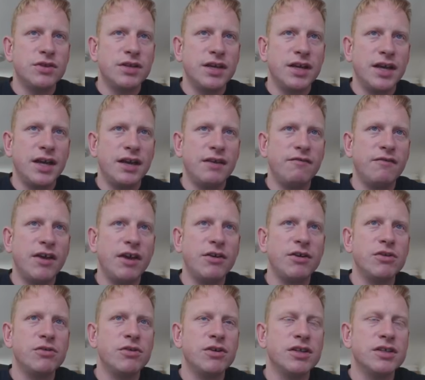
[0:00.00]
that it had
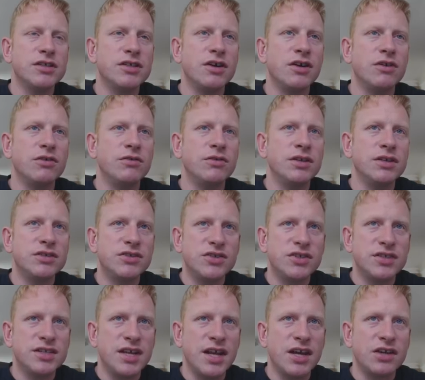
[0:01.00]
value on its own. It's
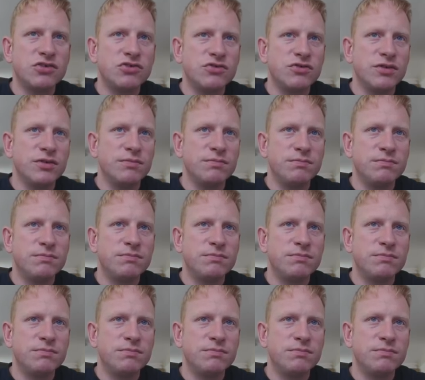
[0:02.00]
just an extra,